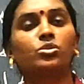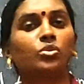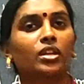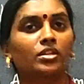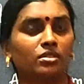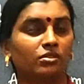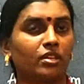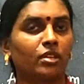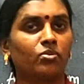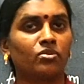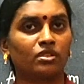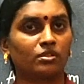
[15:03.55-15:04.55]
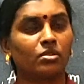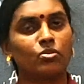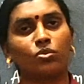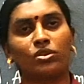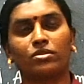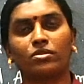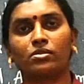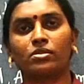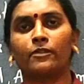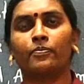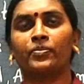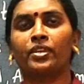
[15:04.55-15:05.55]
You can see we are using this vessels.
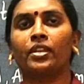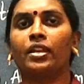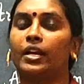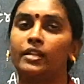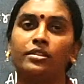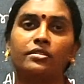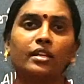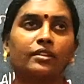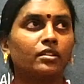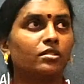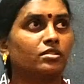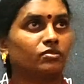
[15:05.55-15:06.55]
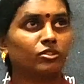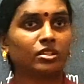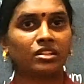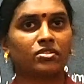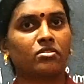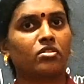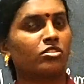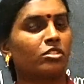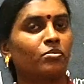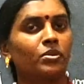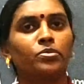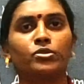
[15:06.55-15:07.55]
And these irons for the construction
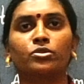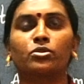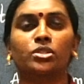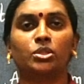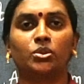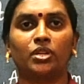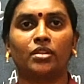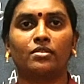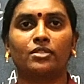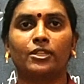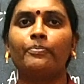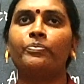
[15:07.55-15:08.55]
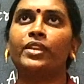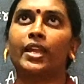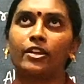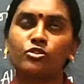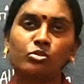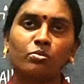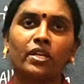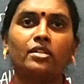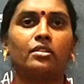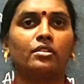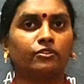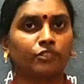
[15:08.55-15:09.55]
purpose also you can see, and to
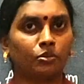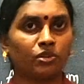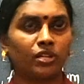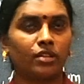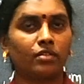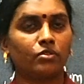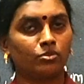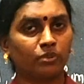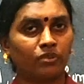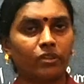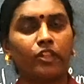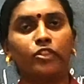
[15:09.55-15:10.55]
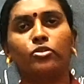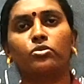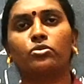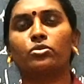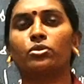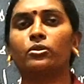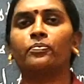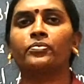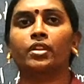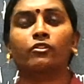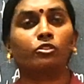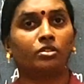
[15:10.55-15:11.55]
maintain the foundation to be very strong.
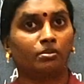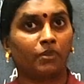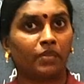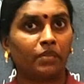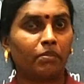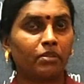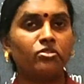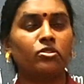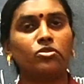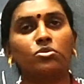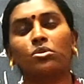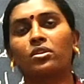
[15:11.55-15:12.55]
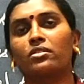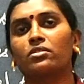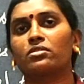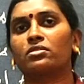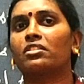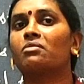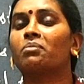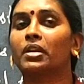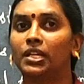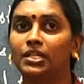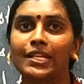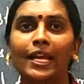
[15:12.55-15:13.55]
For the many bridges to construct,
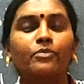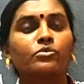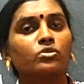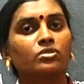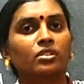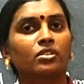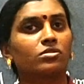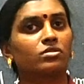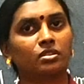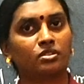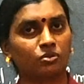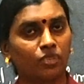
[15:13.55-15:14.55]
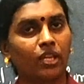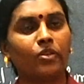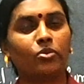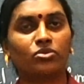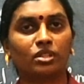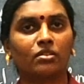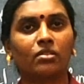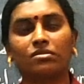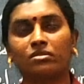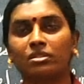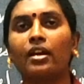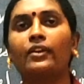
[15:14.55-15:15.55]
many dams to construct, we are using
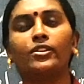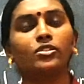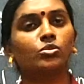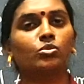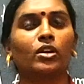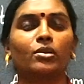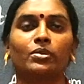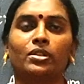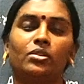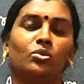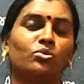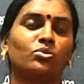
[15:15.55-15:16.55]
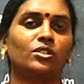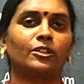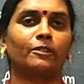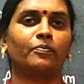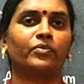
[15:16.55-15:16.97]
this irons we are being used here.